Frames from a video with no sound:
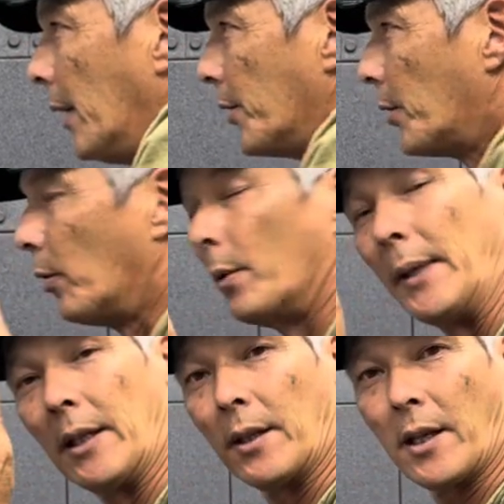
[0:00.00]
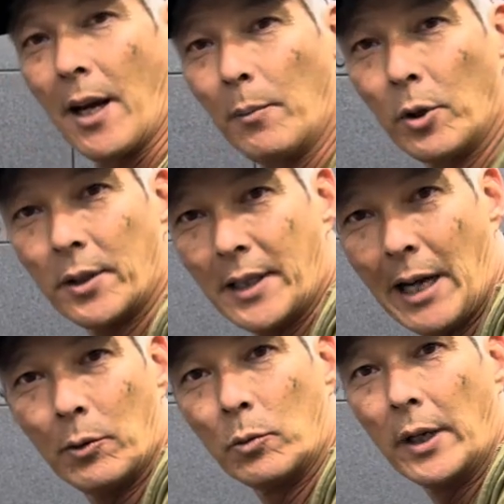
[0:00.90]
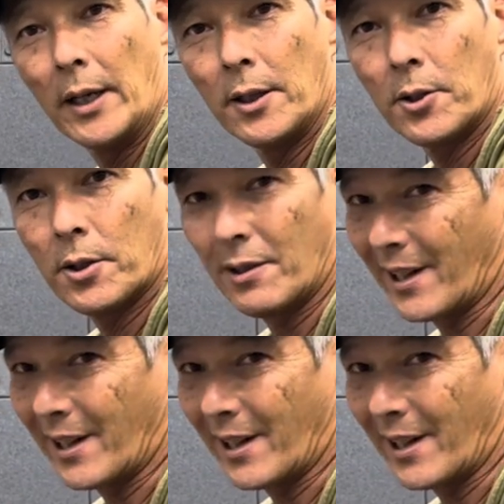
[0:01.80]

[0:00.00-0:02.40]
So let me get the camera downrange.